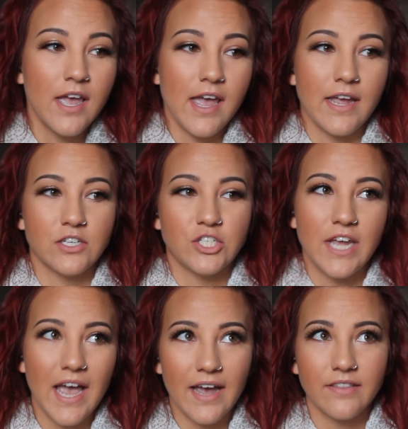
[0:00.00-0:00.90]
And
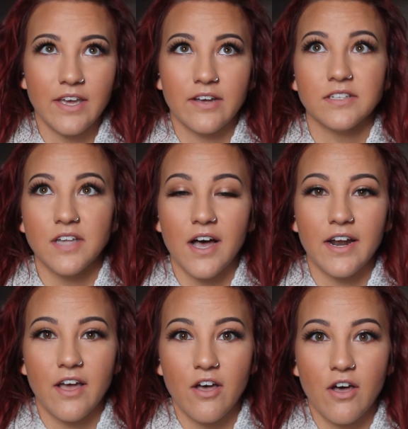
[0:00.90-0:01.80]
she had like a
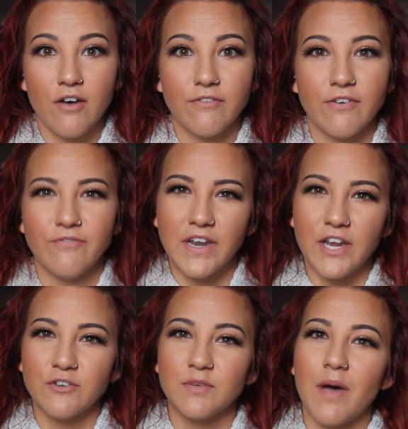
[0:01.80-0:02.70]
lot of
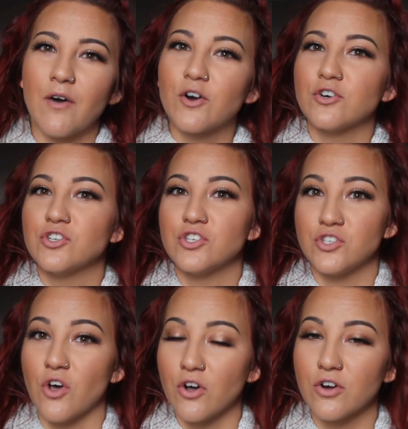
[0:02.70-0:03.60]
videos about her
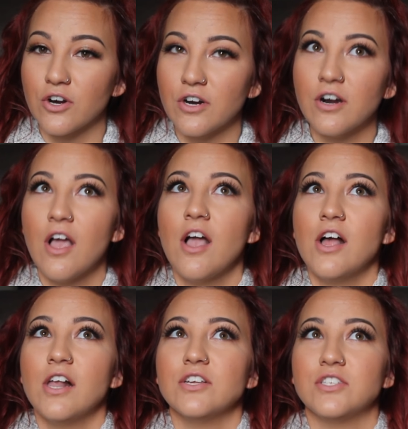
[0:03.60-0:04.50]
stalker.
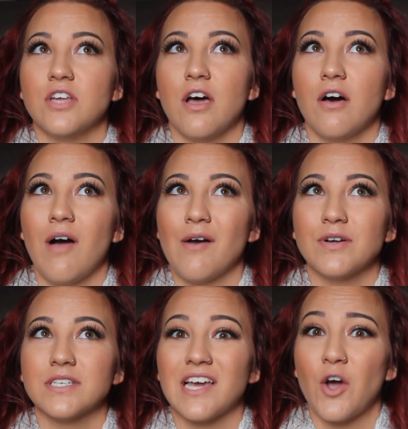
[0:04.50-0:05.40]
So I
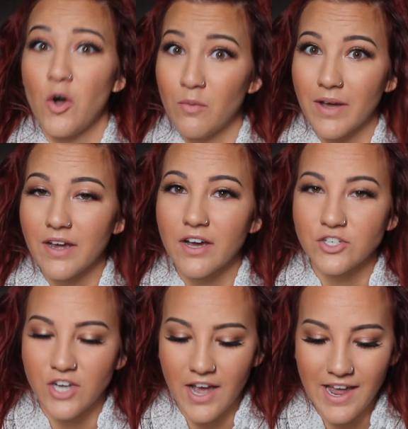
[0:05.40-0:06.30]
was like, oh my
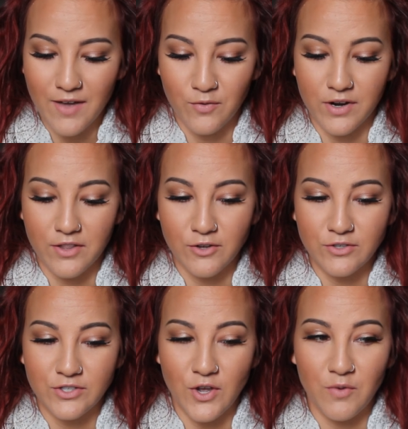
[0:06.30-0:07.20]
gosh, I have one of
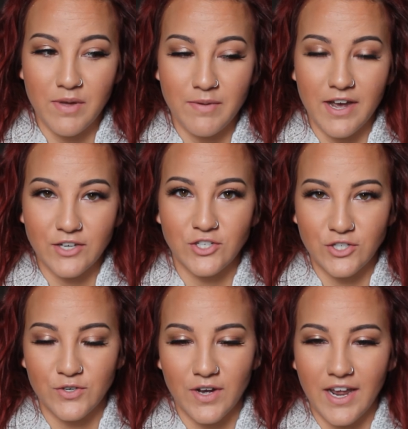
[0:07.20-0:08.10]
those, so maybe I should
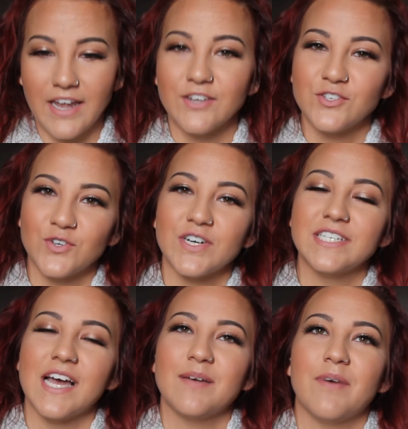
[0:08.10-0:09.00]
do a story
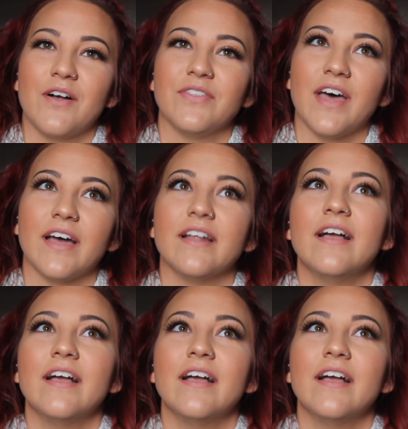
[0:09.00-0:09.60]
time on that.